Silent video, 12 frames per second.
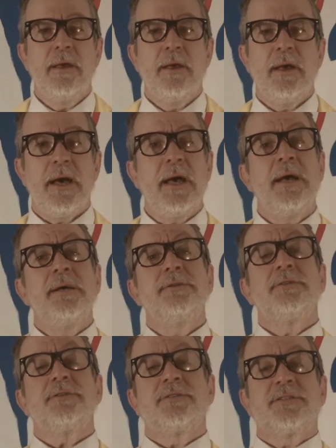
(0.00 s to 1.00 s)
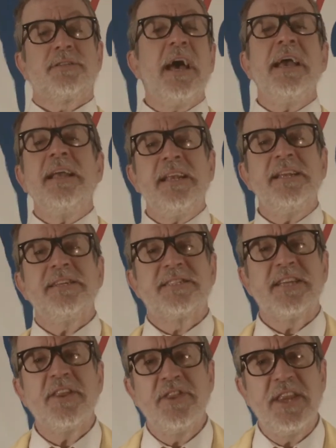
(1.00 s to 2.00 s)
And staying in the
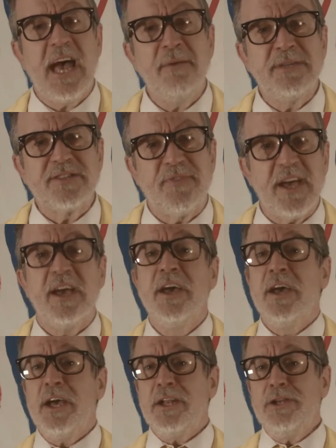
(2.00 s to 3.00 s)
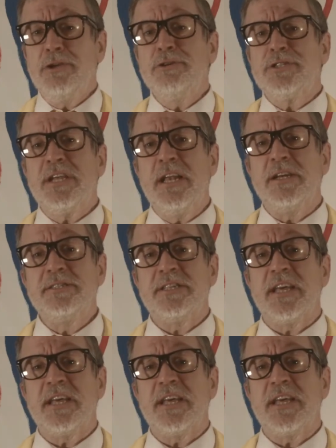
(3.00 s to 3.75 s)
Southern Hemisphere, in New Zealand, the